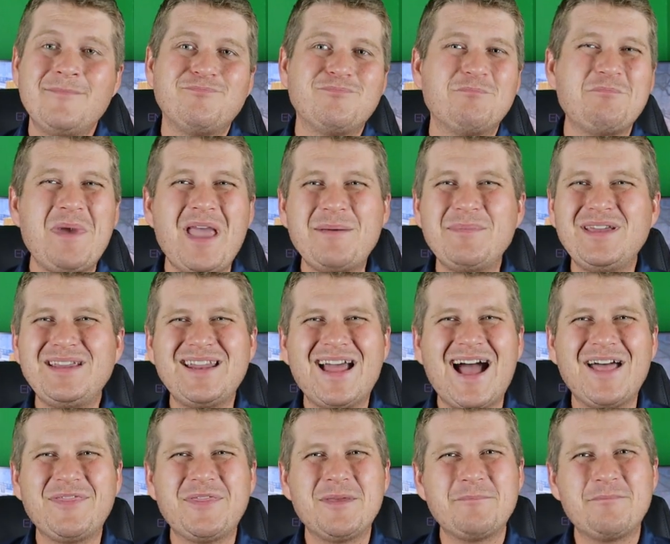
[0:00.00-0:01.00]
Maybe
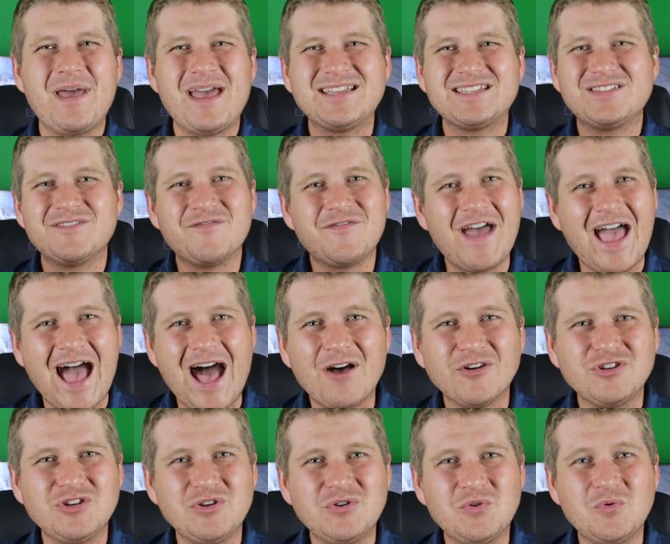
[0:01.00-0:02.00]
not the best
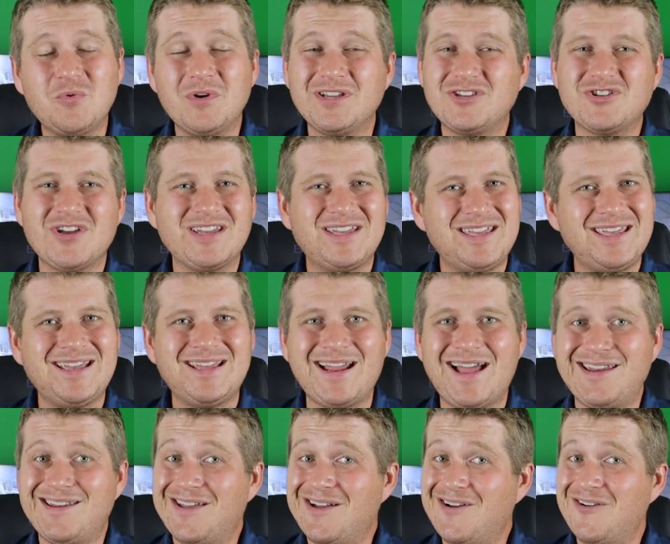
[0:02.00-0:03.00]
value, which again,
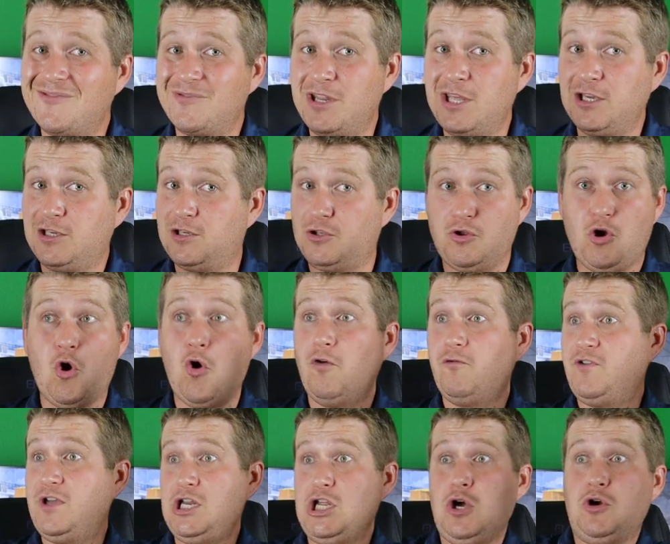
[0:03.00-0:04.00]
I know, Nick, the whole
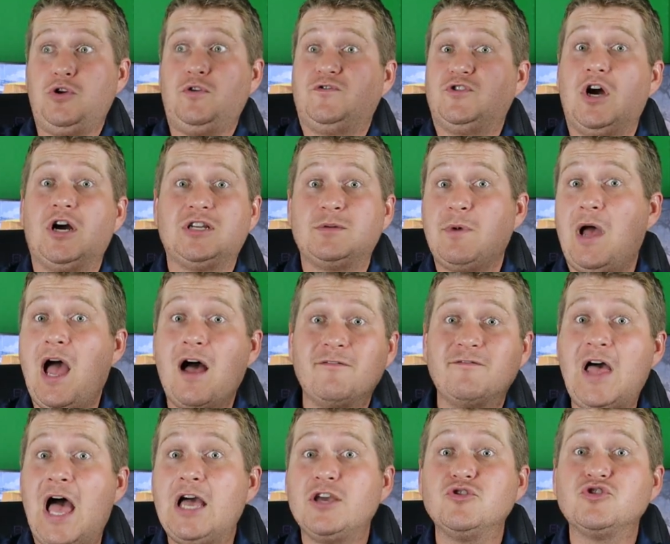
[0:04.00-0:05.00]
video you've talked about how
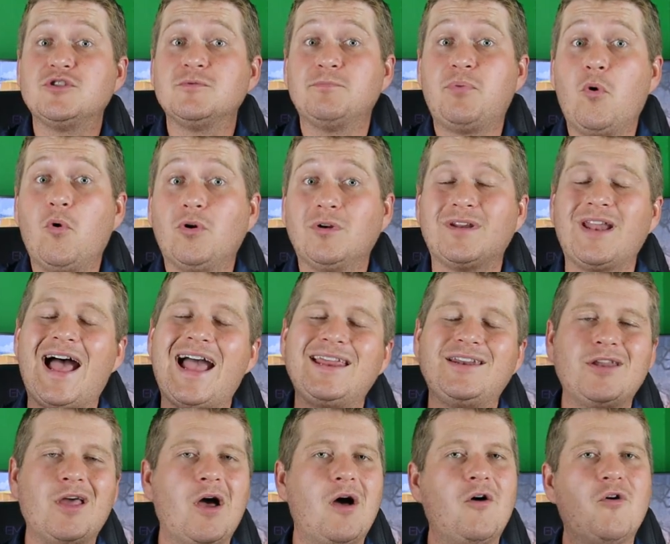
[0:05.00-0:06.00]
value is important. I
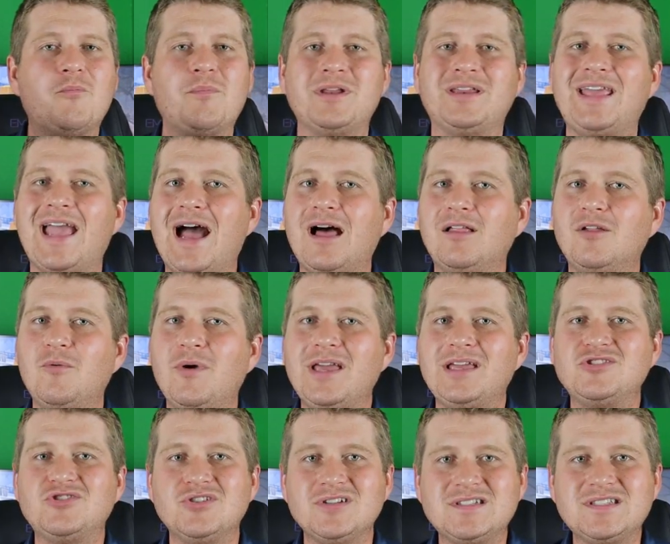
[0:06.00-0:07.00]
know, but
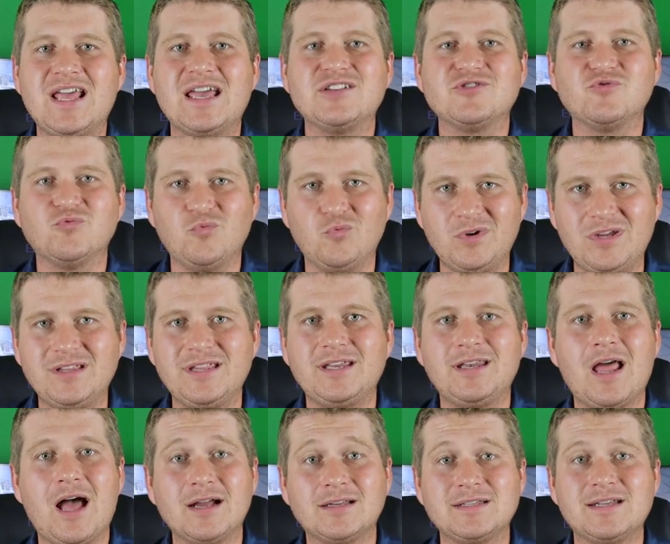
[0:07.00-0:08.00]
Callaway just has really
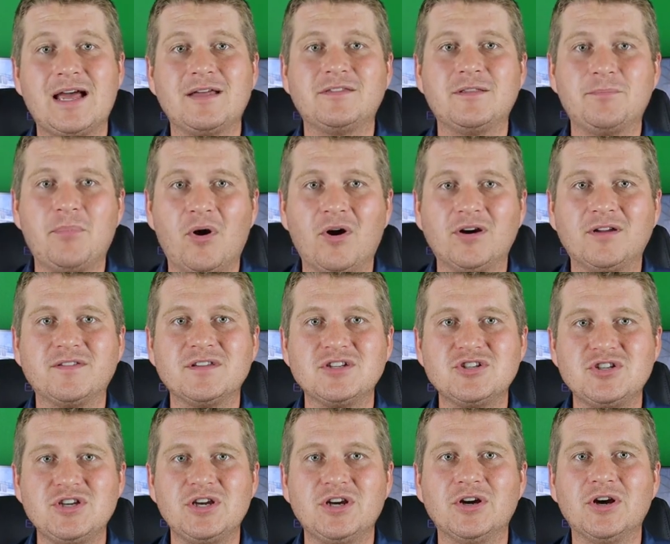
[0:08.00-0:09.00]
knocked it out the park
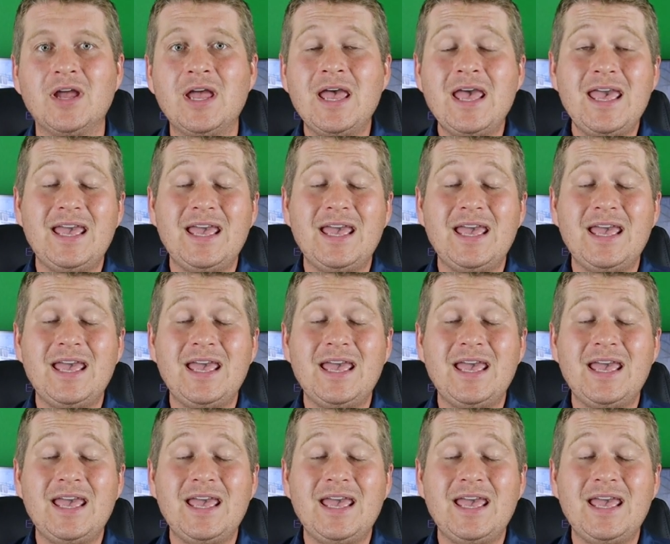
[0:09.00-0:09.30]
this year.